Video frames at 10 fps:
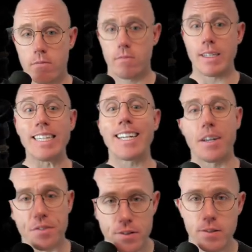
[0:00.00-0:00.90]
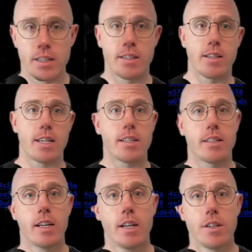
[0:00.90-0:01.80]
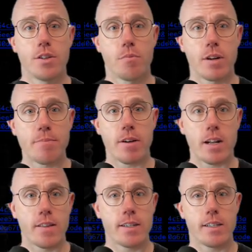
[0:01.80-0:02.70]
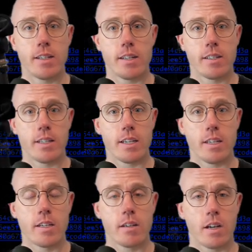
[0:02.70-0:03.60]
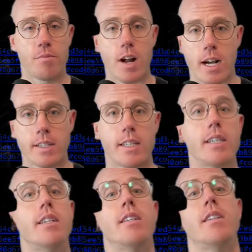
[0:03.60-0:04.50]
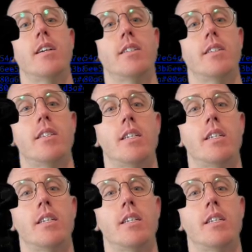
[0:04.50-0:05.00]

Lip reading: details into this. So I'm pretty proud of this. It does the proxy. It does